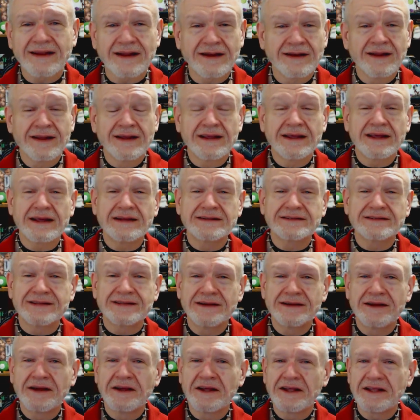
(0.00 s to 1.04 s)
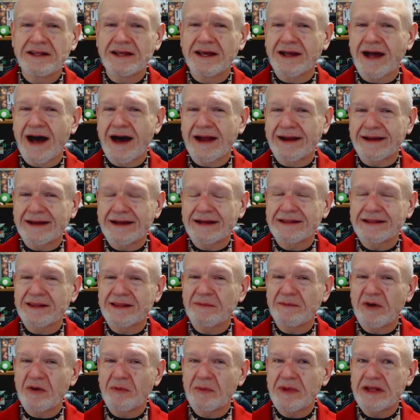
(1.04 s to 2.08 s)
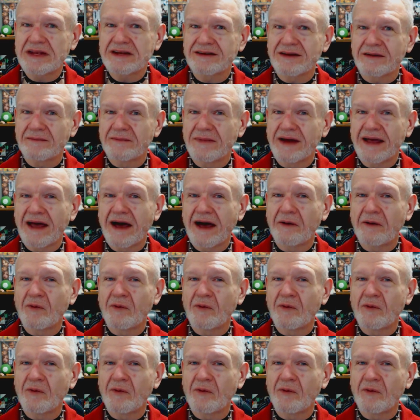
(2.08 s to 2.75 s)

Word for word: and it's you got to get the momentum.